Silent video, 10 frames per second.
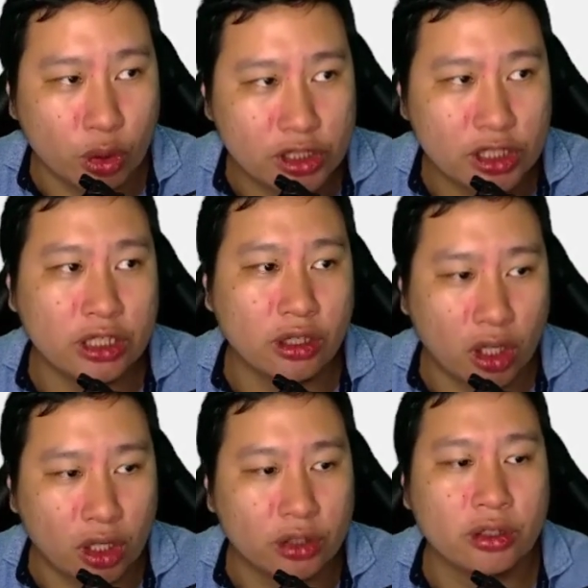it
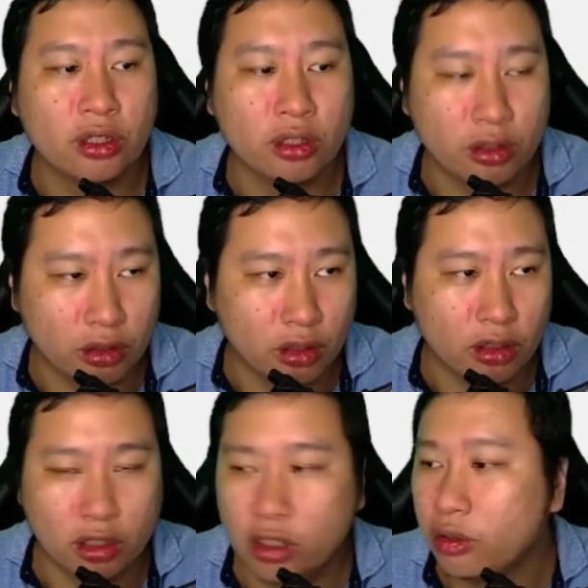on your
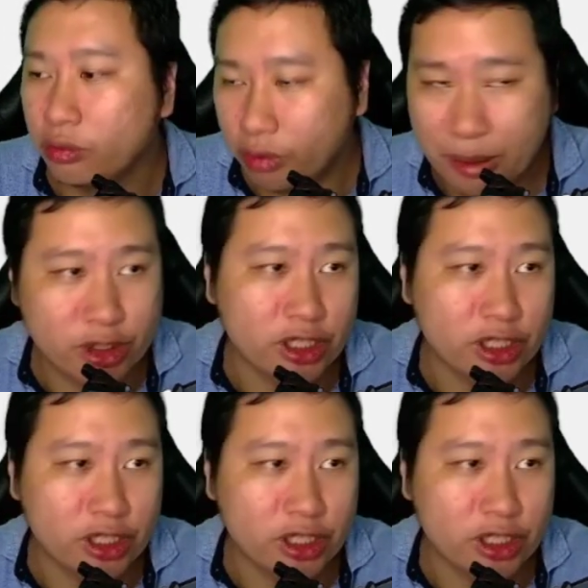website,